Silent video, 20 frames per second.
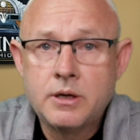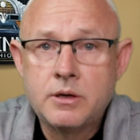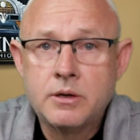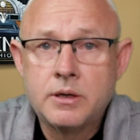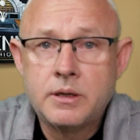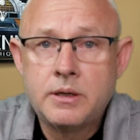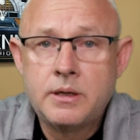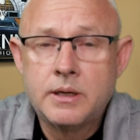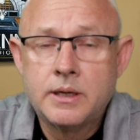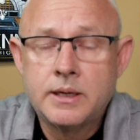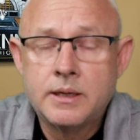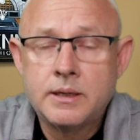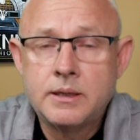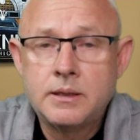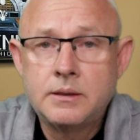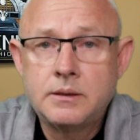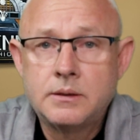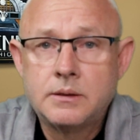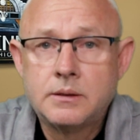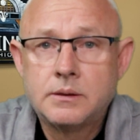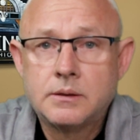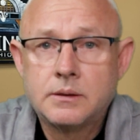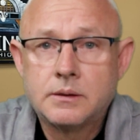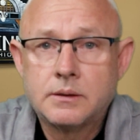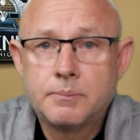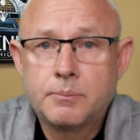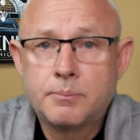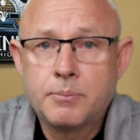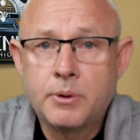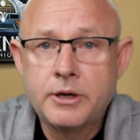
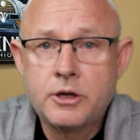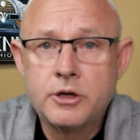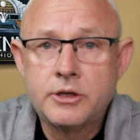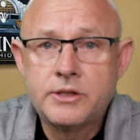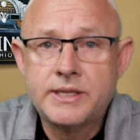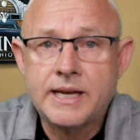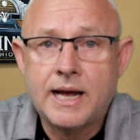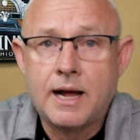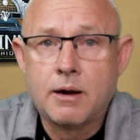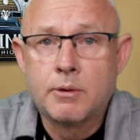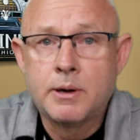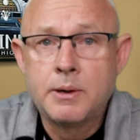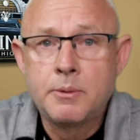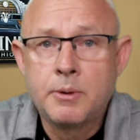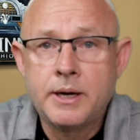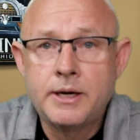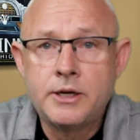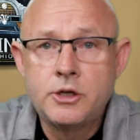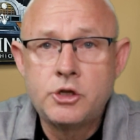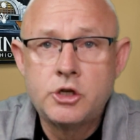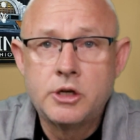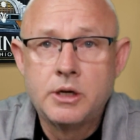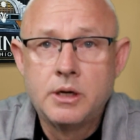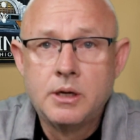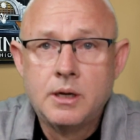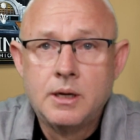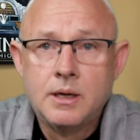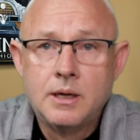good salary range.